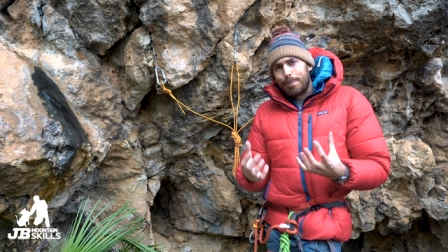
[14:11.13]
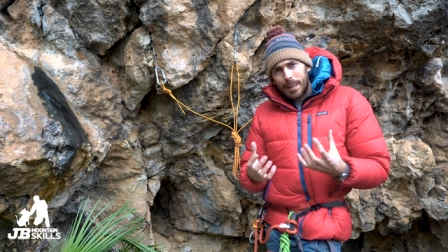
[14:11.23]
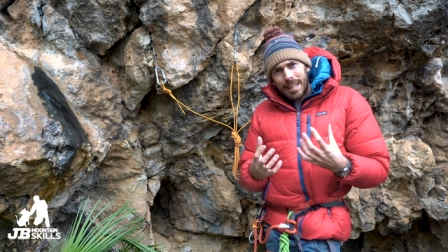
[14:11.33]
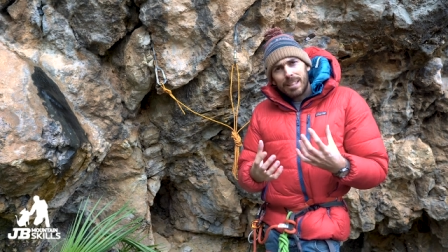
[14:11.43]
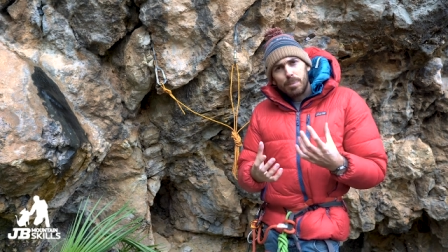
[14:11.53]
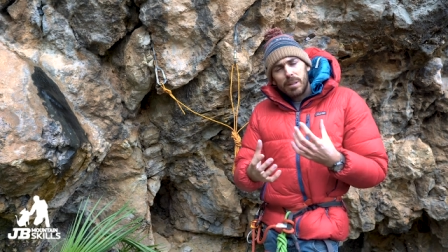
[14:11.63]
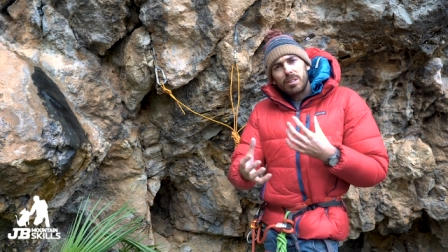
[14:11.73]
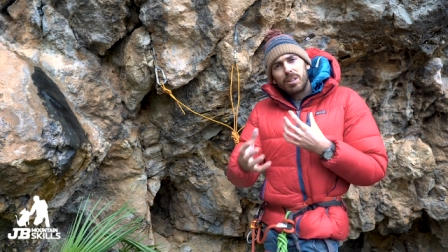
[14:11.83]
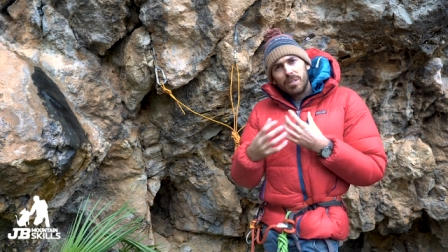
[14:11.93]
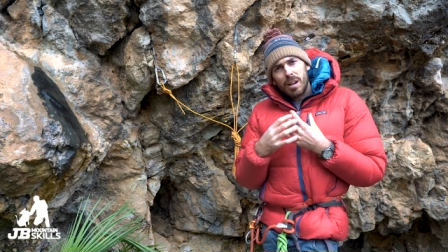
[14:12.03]
but that's
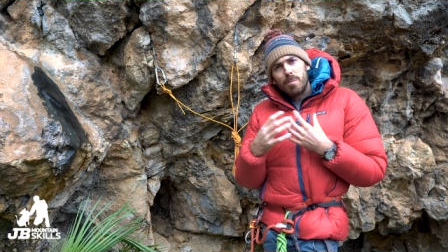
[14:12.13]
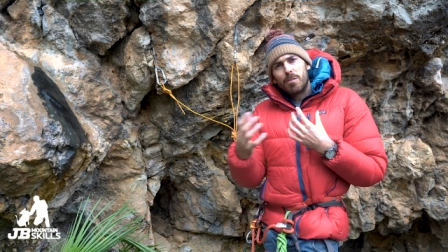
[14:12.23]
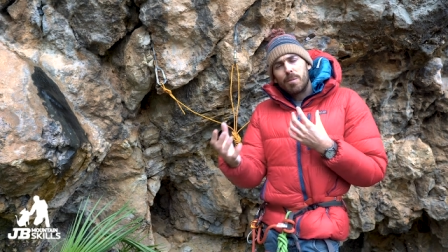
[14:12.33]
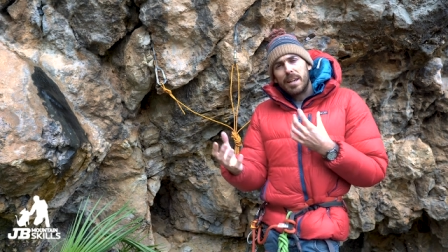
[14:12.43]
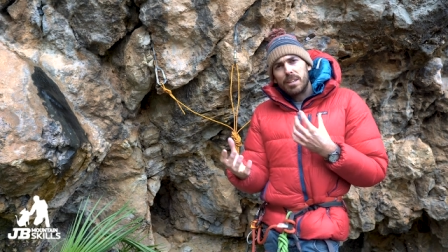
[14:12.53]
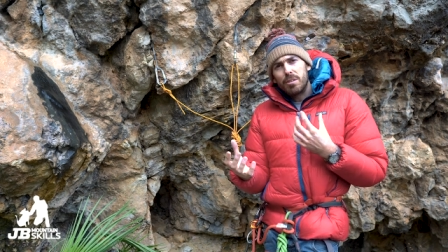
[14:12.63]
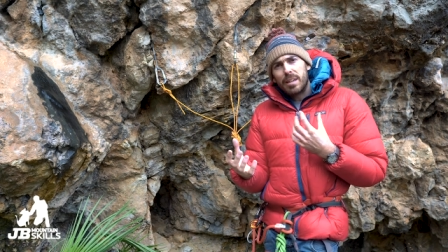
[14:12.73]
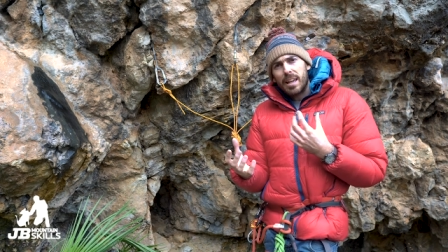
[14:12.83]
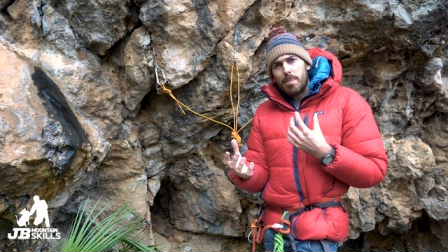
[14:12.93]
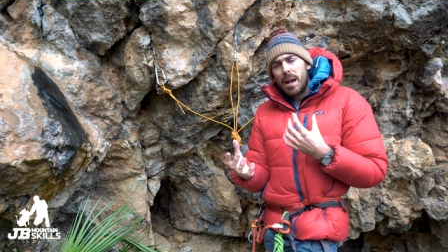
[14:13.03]
because I've come from that
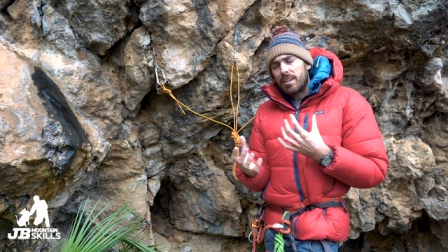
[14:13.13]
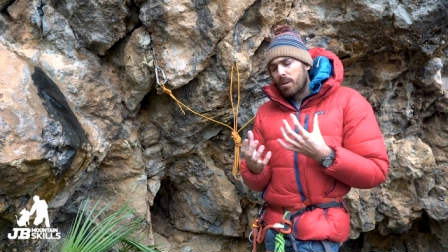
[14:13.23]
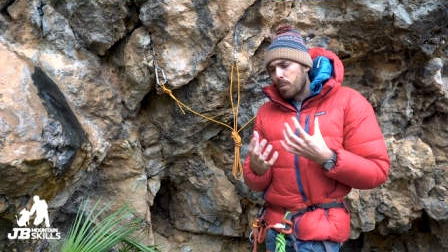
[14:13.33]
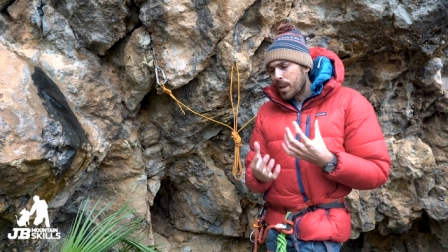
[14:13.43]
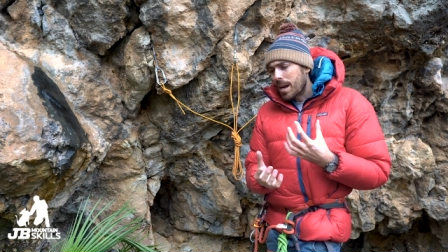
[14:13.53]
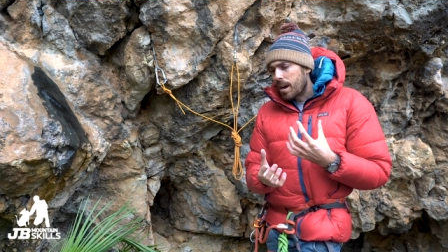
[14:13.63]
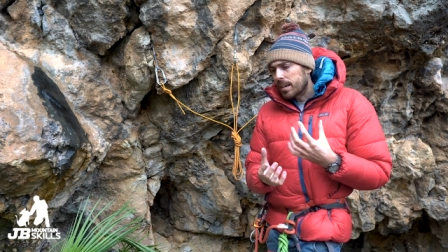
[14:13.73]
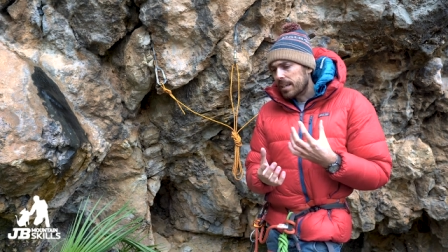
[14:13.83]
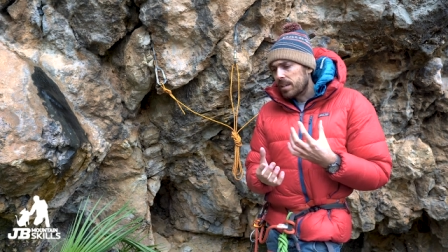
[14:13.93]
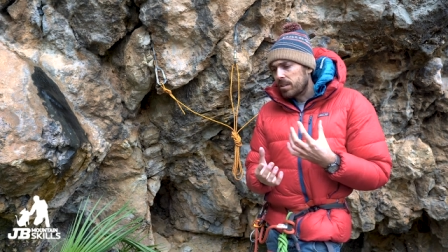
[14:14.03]
UK background where we
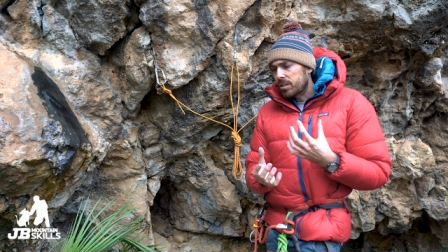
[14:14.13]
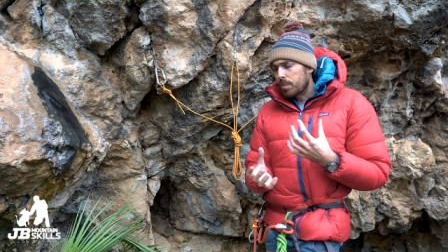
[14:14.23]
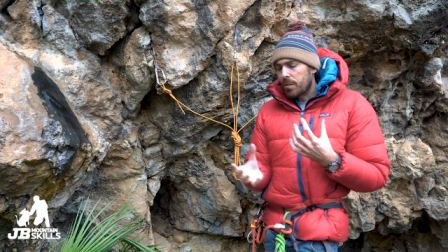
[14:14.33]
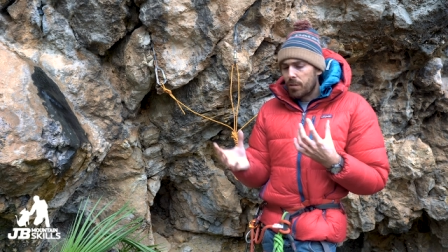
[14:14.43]
hardly use them.